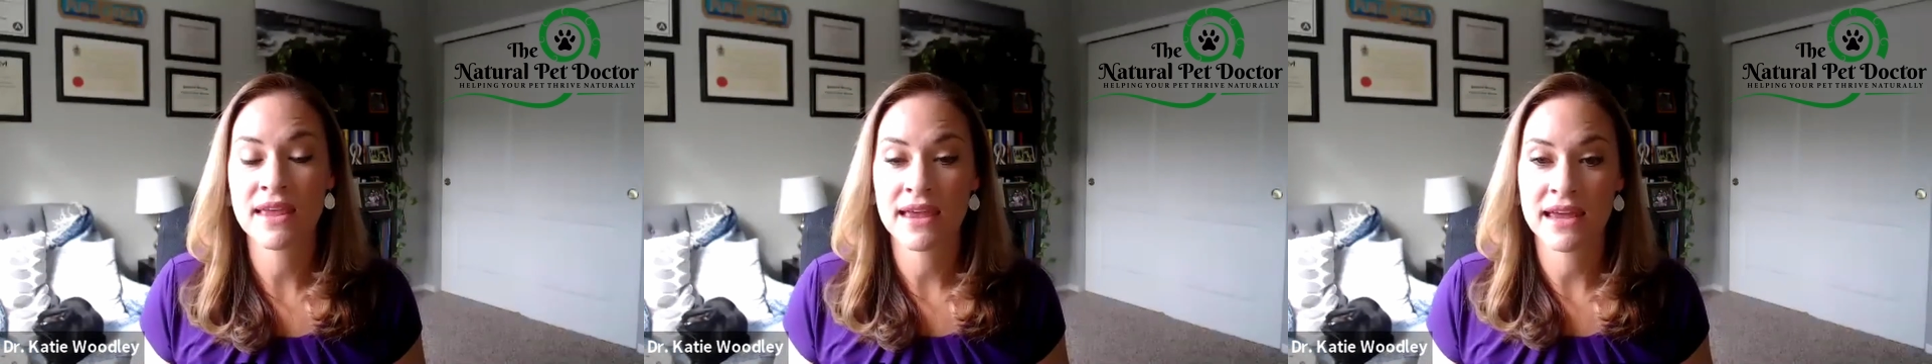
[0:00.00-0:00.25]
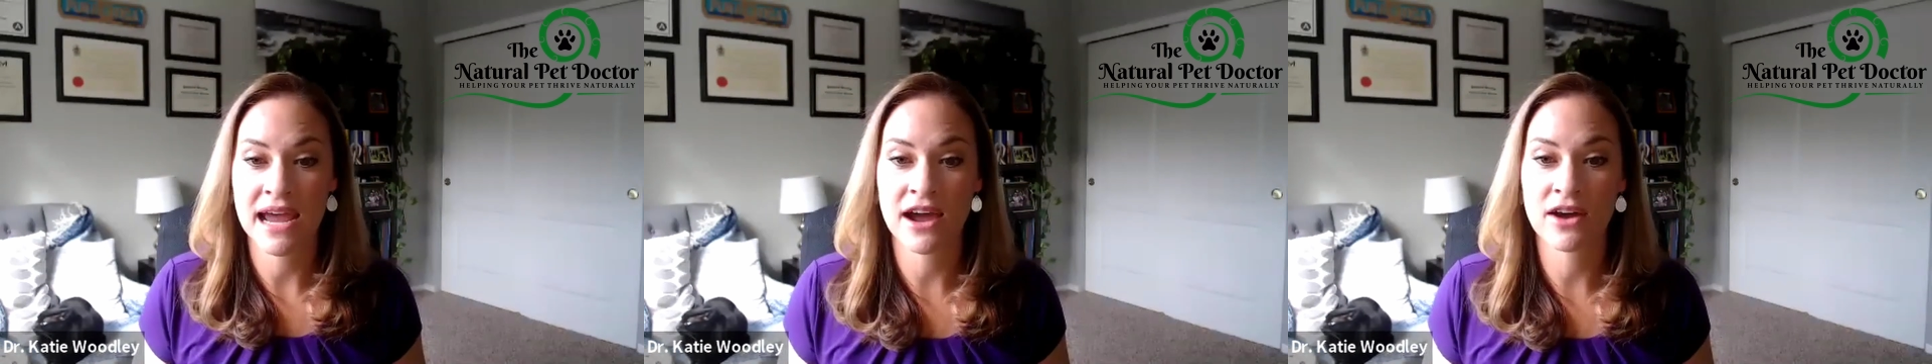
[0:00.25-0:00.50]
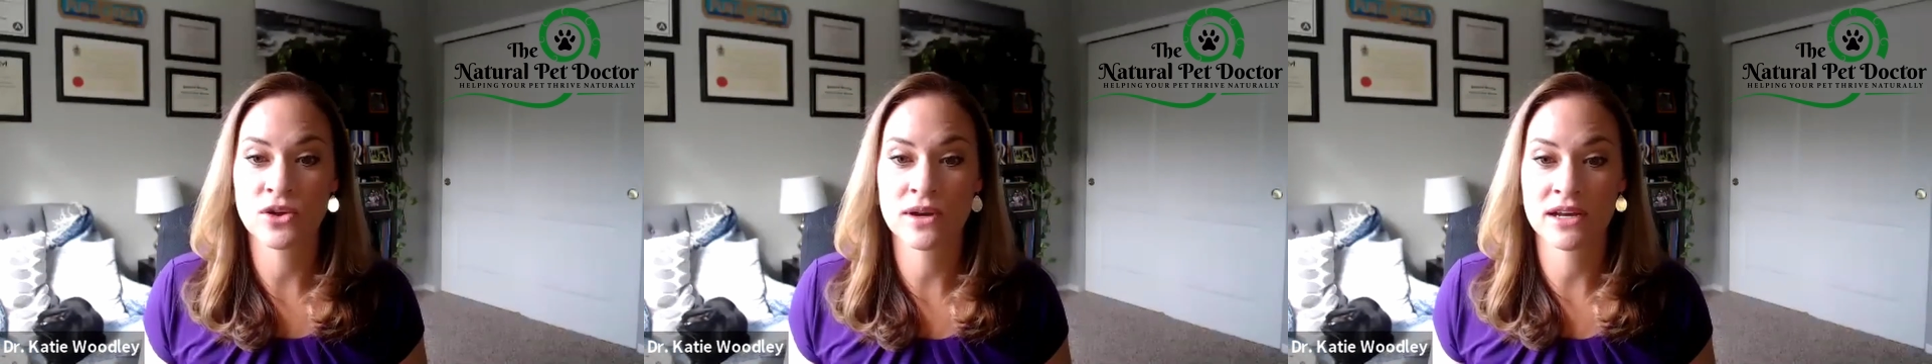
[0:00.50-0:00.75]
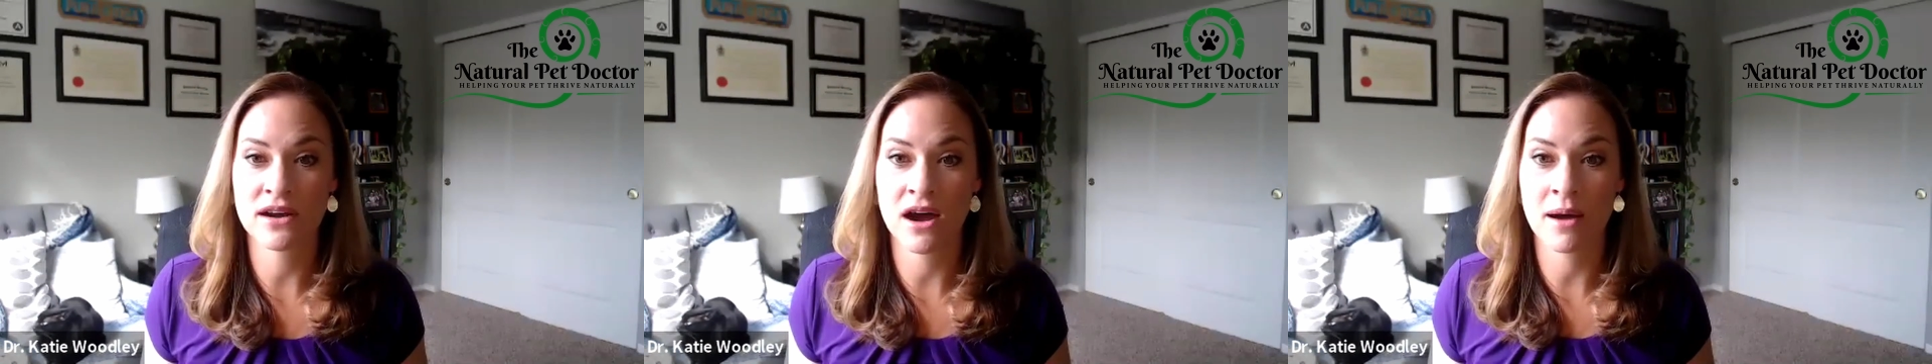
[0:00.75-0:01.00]
and how you
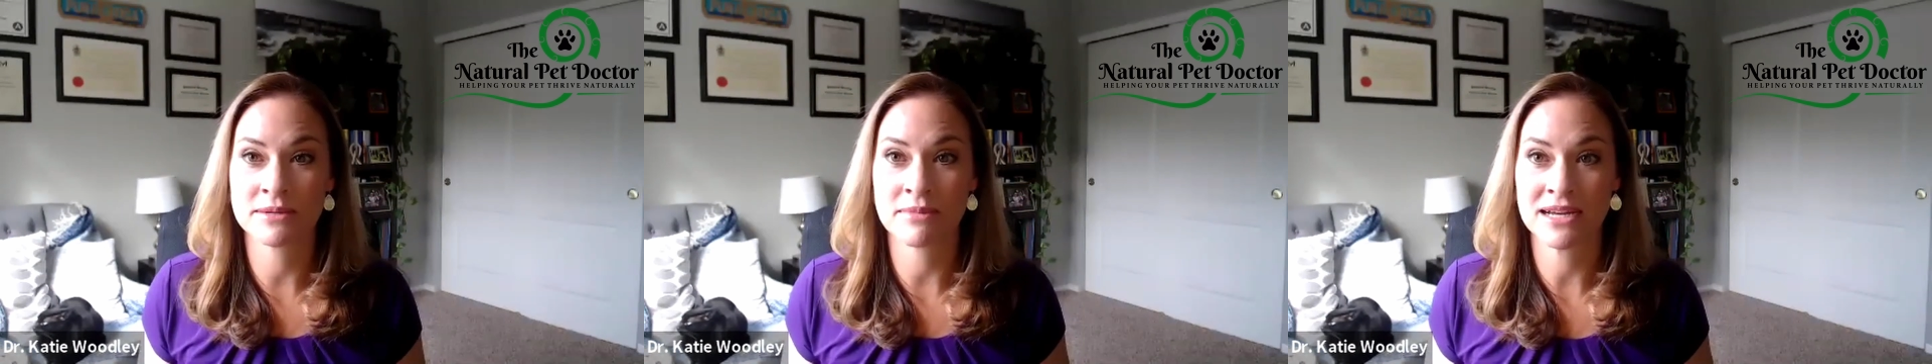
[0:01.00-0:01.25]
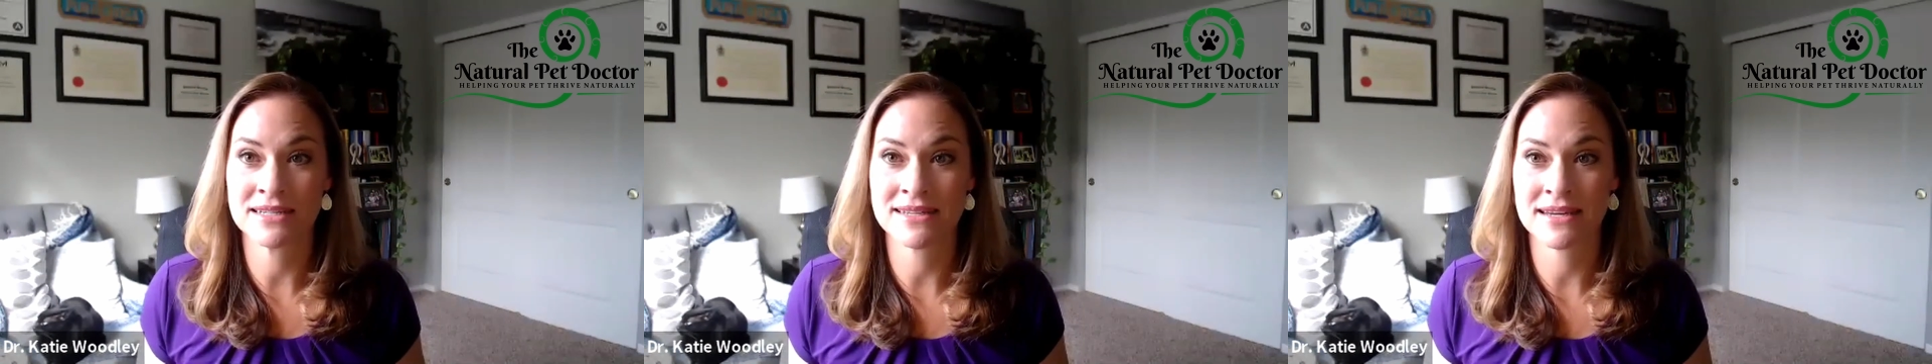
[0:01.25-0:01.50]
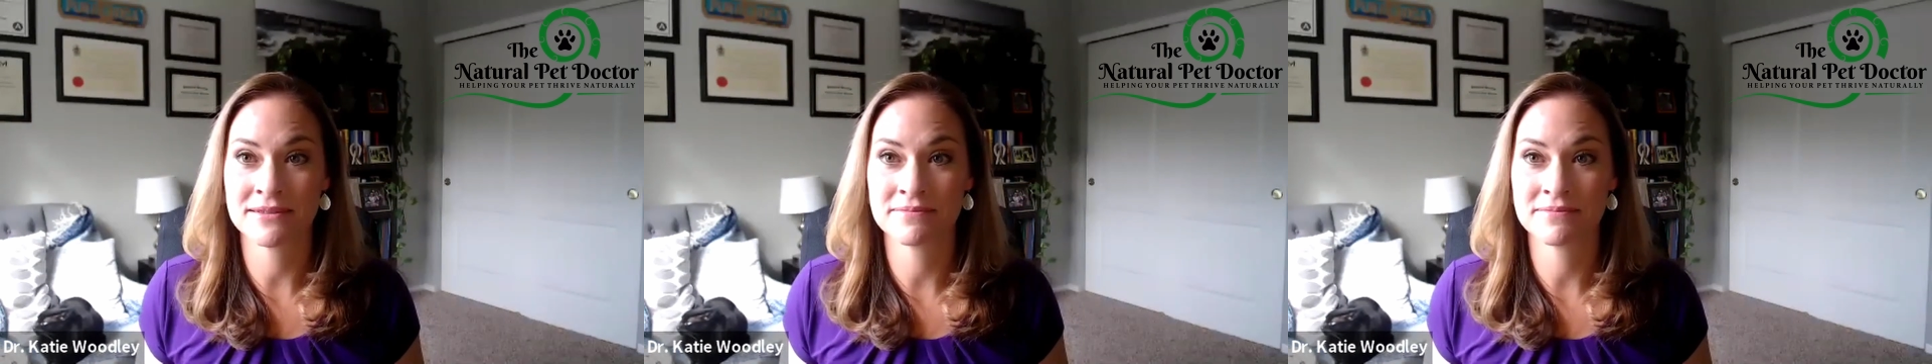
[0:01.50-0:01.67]
can optimize it.